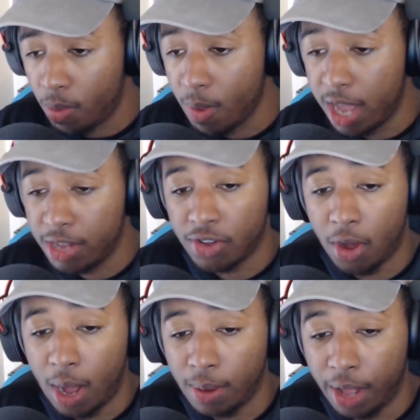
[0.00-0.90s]
And
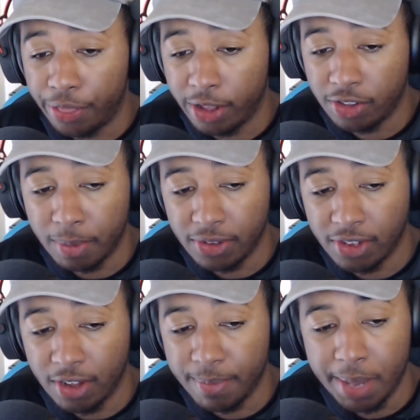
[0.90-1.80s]
so I thought to
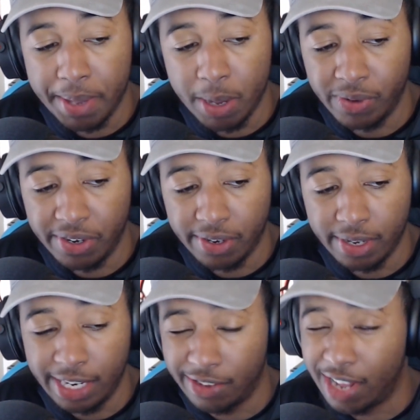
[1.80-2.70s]
myself, maybe
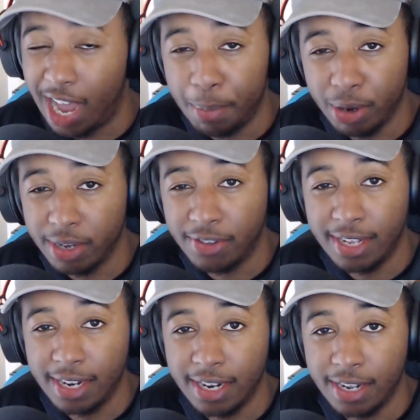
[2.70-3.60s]
he just
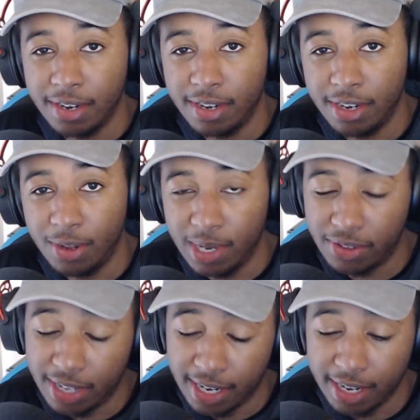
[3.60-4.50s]
hyperextended it,
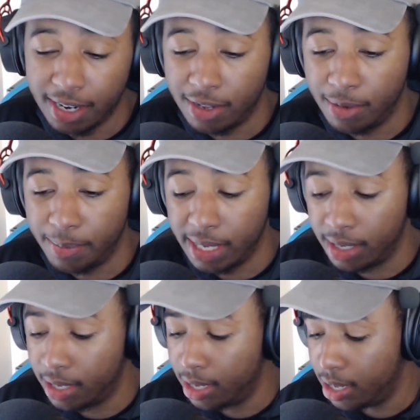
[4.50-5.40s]
extended it a little bit,
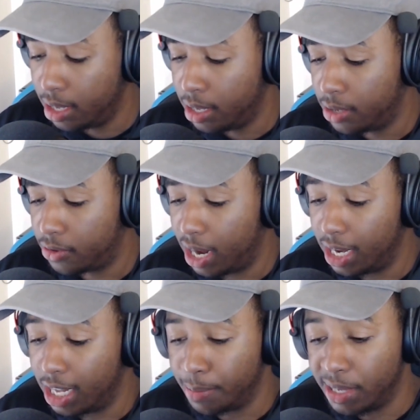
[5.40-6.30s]
so that
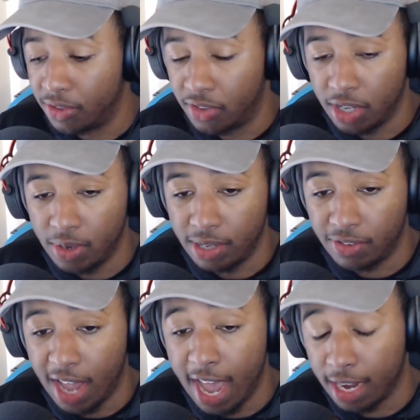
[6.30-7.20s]
ligament is still
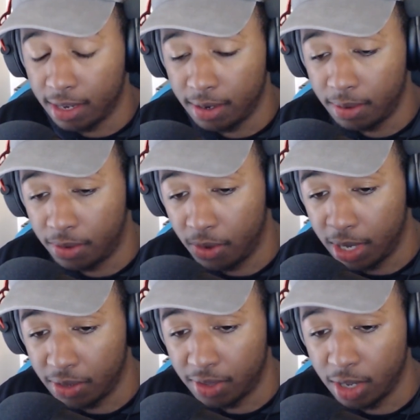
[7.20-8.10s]
intact, so he
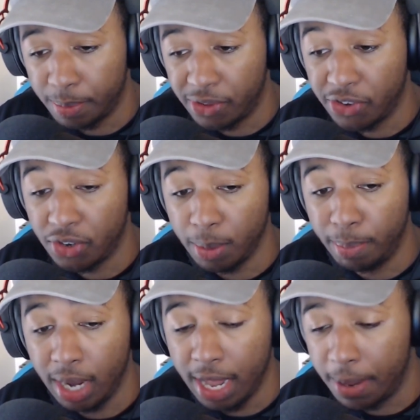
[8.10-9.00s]
could still potentially
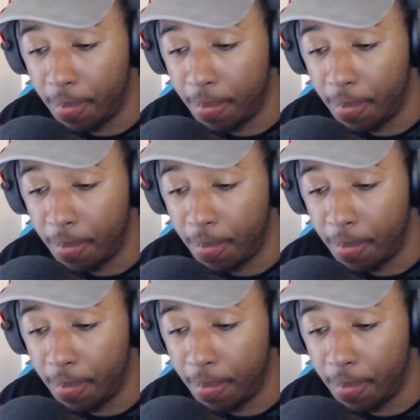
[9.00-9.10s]
play.